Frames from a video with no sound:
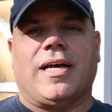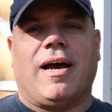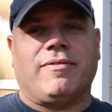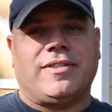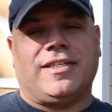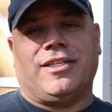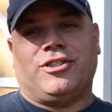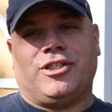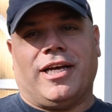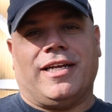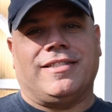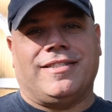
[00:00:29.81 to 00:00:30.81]
Obviously the
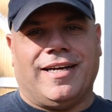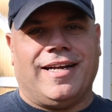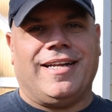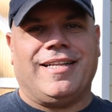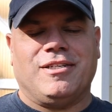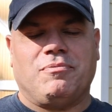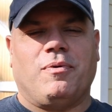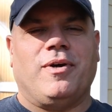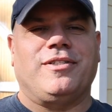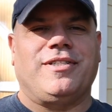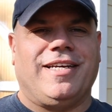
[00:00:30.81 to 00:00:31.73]
shed is done at this point,